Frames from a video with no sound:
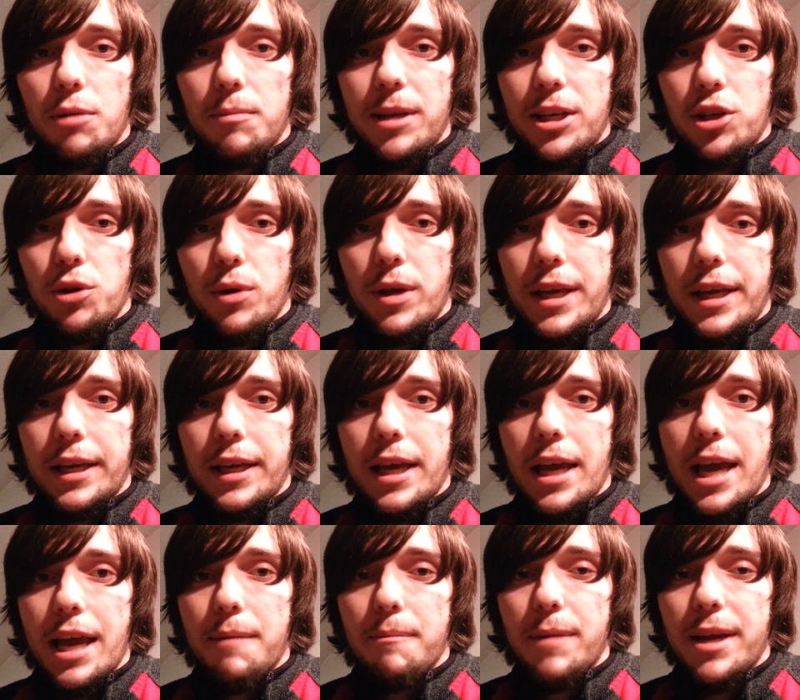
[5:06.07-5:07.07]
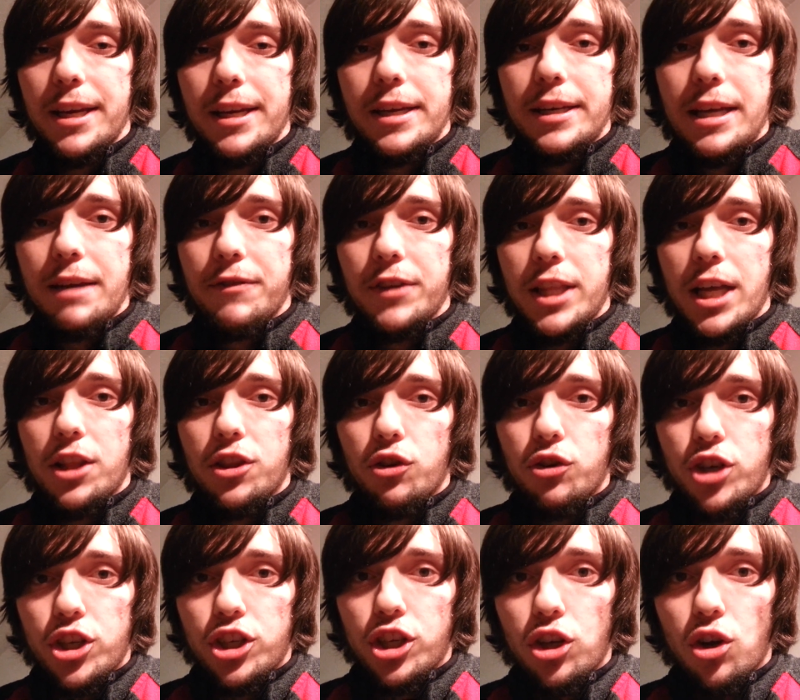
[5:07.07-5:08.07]
to be doing a media day for that. They're
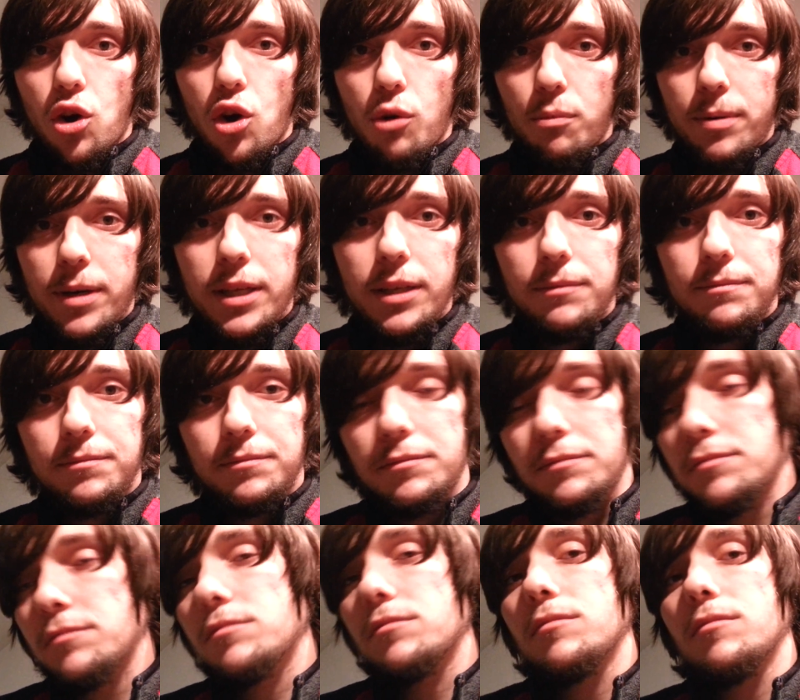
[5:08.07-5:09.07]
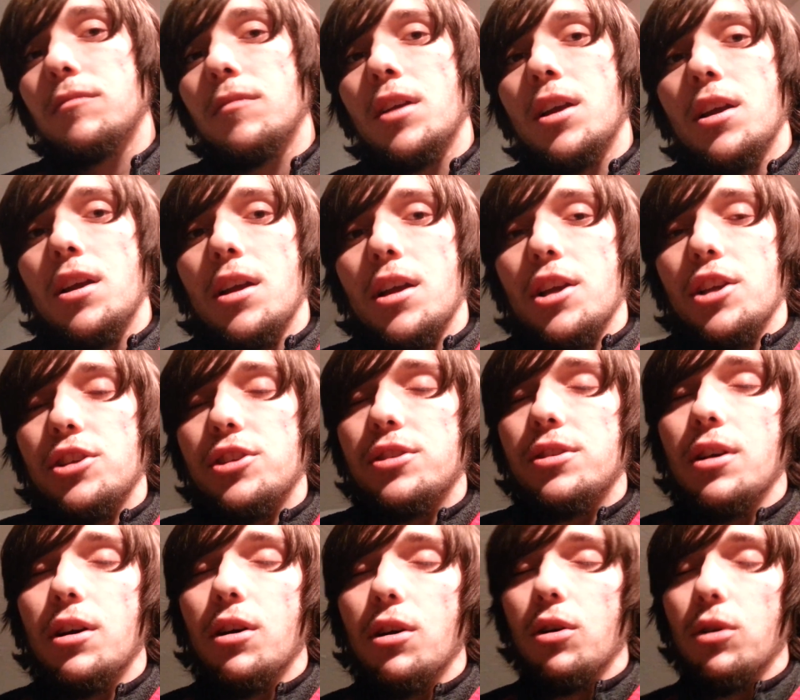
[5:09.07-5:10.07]
just going to open it.
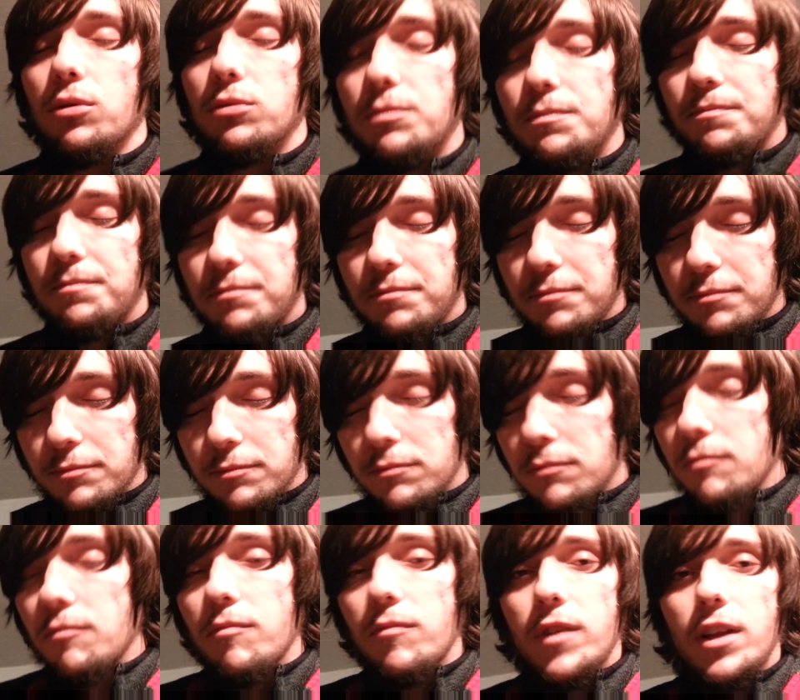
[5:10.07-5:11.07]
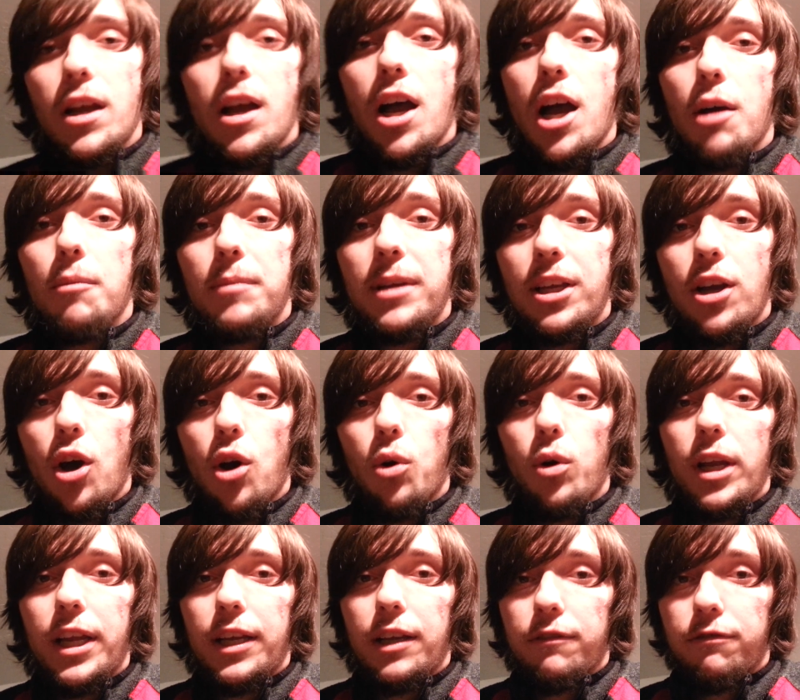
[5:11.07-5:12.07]
So I'll be
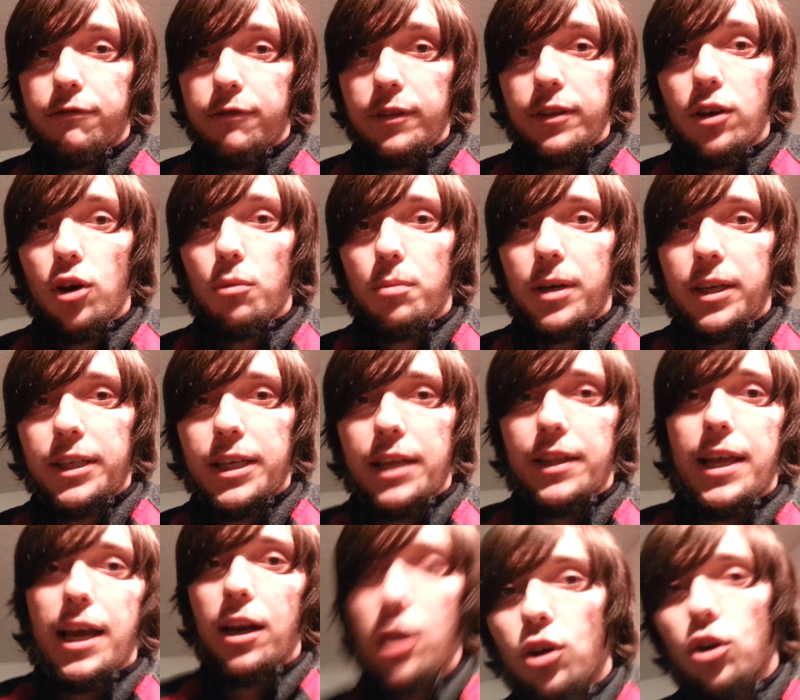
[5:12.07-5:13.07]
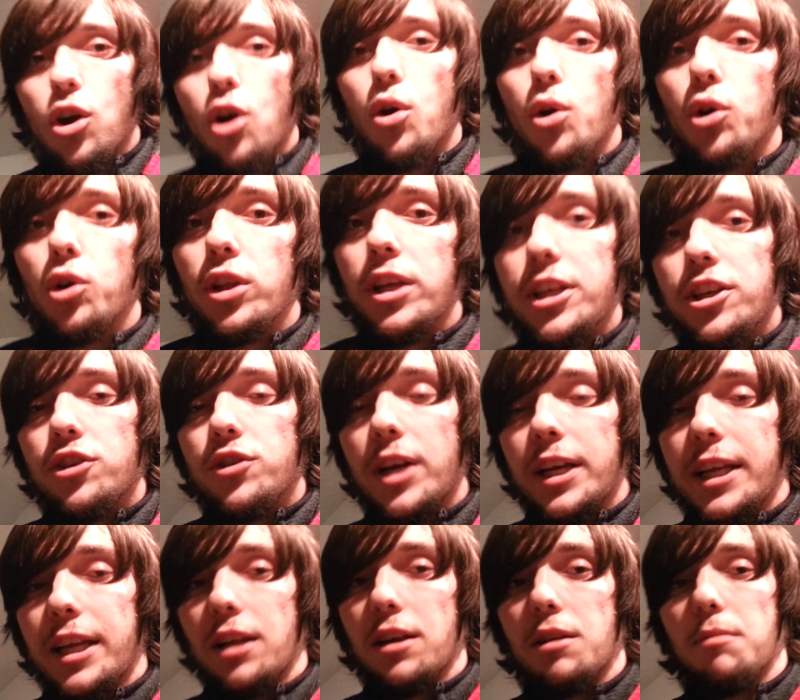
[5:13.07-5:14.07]
going for the opening day of that, and I'll go early to try
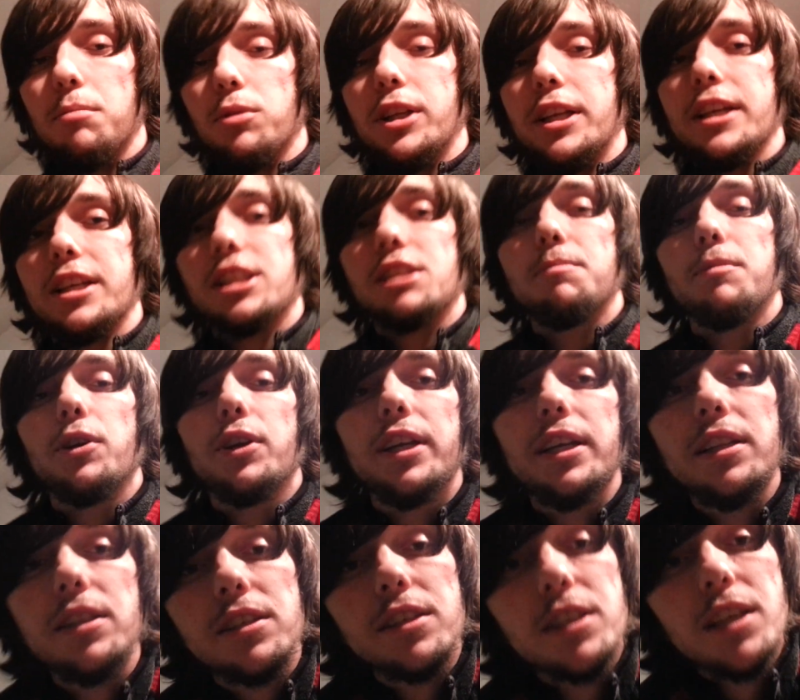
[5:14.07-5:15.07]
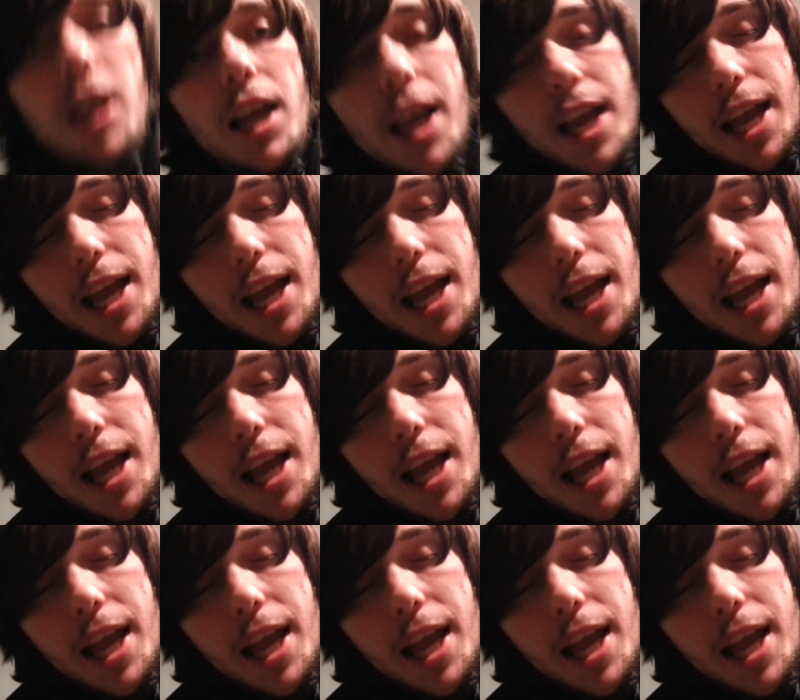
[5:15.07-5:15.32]
to get a complete experience.